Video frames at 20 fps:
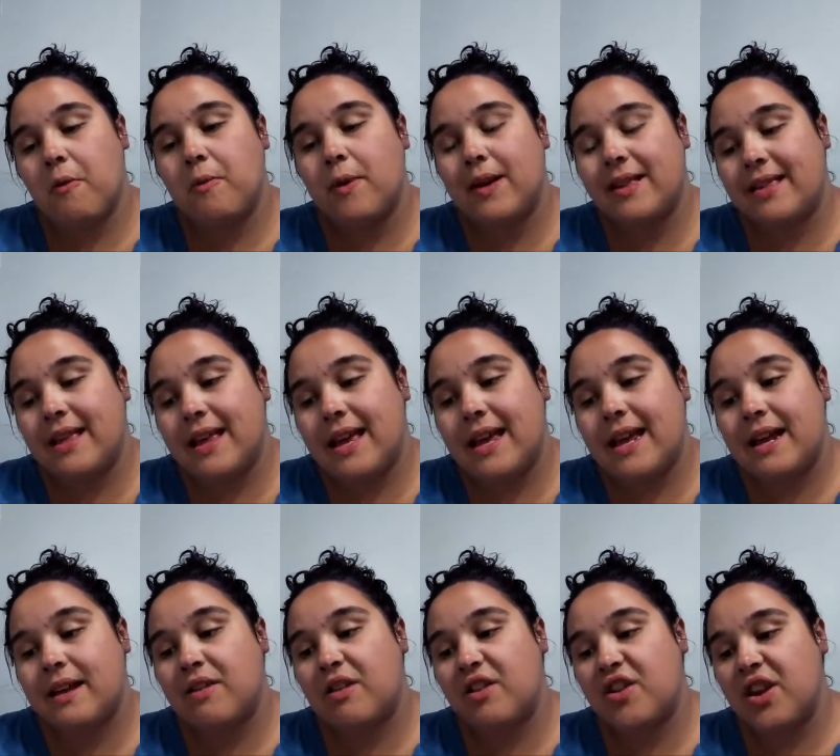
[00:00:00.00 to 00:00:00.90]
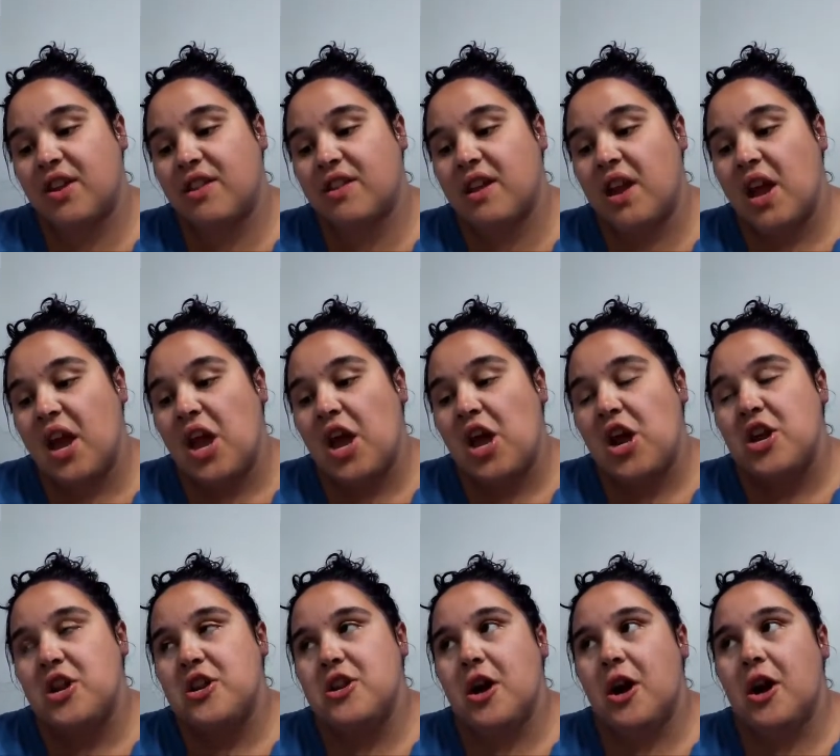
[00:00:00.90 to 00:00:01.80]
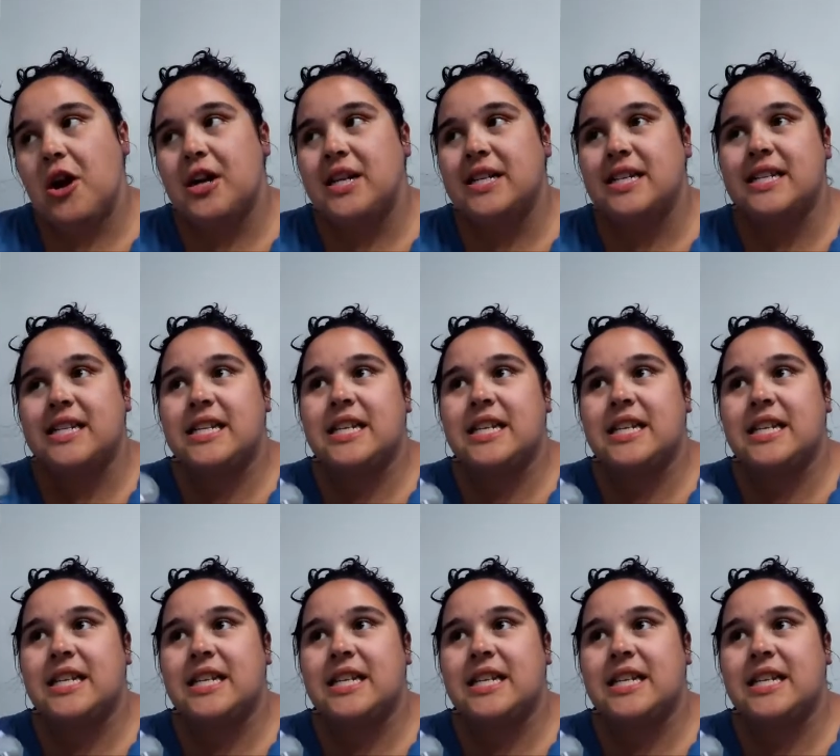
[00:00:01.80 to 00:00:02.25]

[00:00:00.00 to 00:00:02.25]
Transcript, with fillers: with it it's just not